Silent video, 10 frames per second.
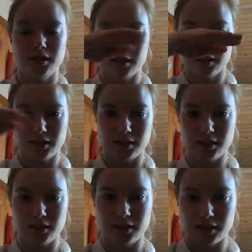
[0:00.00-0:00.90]
in
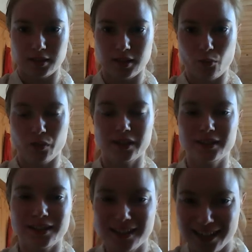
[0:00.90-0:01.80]
in a
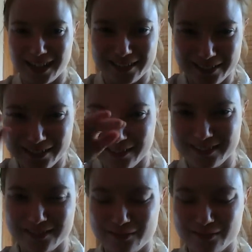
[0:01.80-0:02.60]
winkle. I don't know.